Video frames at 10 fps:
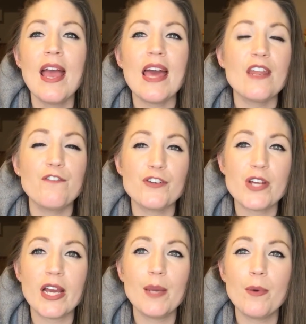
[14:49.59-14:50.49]
And if you're
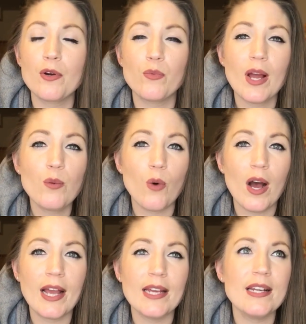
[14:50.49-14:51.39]
talking about a red
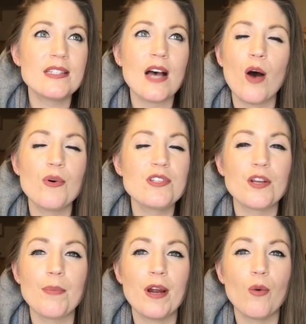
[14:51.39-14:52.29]
wine, it's always
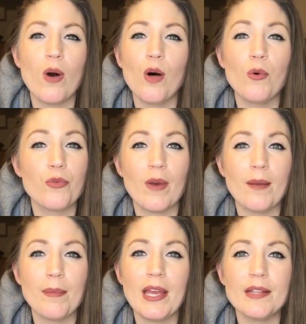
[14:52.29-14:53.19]
gonna pair well with
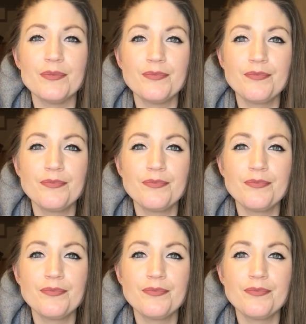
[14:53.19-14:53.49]
red meat.